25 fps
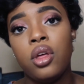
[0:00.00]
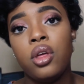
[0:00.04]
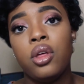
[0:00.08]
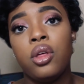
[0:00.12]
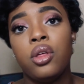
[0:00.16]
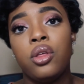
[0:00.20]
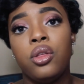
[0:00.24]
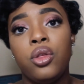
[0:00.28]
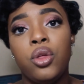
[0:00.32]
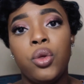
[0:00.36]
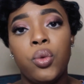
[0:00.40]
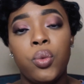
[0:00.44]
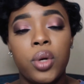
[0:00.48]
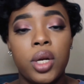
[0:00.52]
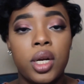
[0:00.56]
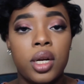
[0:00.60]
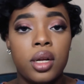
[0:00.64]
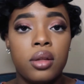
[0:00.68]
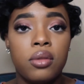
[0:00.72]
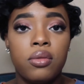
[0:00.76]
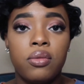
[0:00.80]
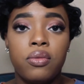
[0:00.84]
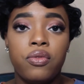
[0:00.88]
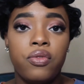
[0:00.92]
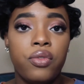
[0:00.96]
you would
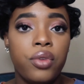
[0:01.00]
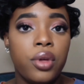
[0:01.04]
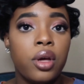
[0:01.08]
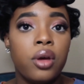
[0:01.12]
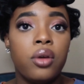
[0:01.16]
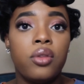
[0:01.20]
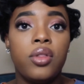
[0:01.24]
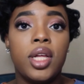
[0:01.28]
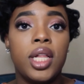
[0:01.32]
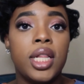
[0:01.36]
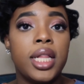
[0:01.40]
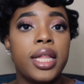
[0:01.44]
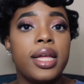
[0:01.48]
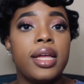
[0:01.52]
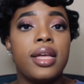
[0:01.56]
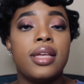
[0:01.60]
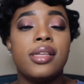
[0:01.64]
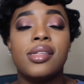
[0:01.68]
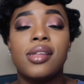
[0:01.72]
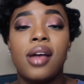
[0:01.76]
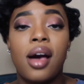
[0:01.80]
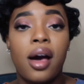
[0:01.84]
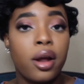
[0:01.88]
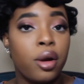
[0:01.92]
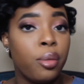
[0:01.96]
have failed the class
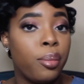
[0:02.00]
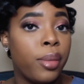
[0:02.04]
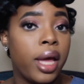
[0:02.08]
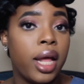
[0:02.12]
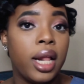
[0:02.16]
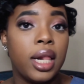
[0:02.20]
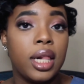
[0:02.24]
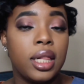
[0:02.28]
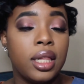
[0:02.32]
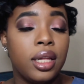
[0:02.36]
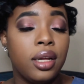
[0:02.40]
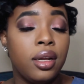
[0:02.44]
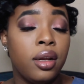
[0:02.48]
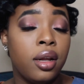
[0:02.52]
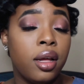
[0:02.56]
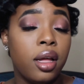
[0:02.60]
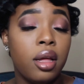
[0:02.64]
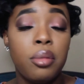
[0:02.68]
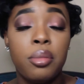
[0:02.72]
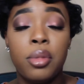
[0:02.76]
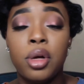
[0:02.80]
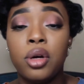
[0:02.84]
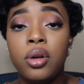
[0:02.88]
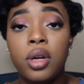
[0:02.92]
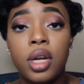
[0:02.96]
automatically. Nothing
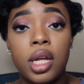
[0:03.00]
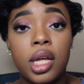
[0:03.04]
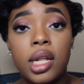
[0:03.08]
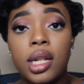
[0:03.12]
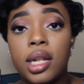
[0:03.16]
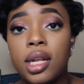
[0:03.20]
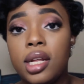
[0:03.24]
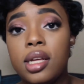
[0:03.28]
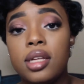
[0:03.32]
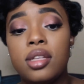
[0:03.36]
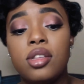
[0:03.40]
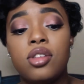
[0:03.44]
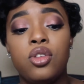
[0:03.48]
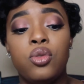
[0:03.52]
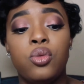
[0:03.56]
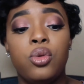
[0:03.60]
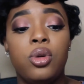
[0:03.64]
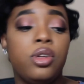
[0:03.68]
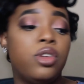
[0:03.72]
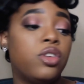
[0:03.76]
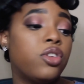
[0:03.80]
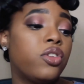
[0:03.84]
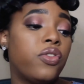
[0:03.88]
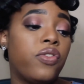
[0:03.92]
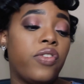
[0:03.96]
more, nothing less. You would have
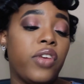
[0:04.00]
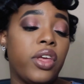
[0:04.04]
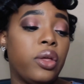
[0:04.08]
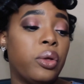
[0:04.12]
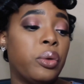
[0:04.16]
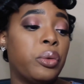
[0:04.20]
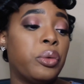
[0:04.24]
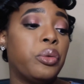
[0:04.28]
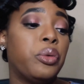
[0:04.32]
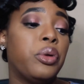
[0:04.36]
just failed.